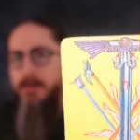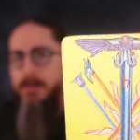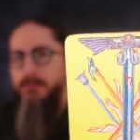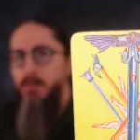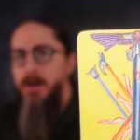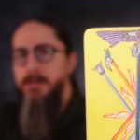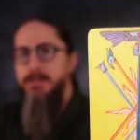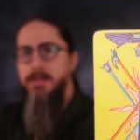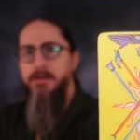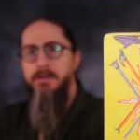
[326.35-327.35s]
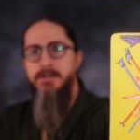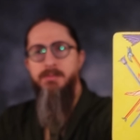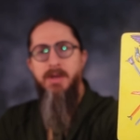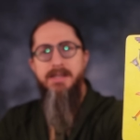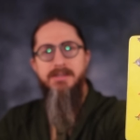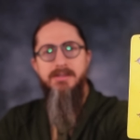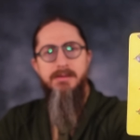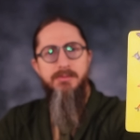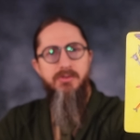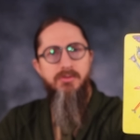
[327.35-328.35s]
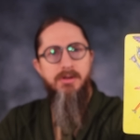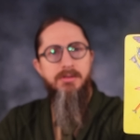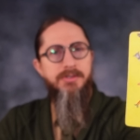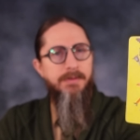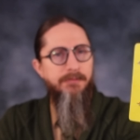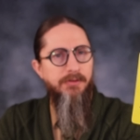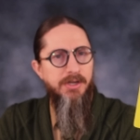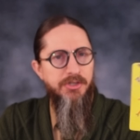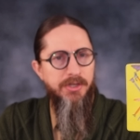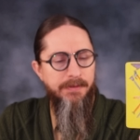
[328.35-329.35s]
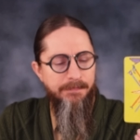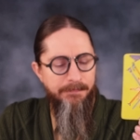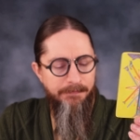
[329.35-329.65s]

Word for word: of Wands here. There's been some struggle, some friction.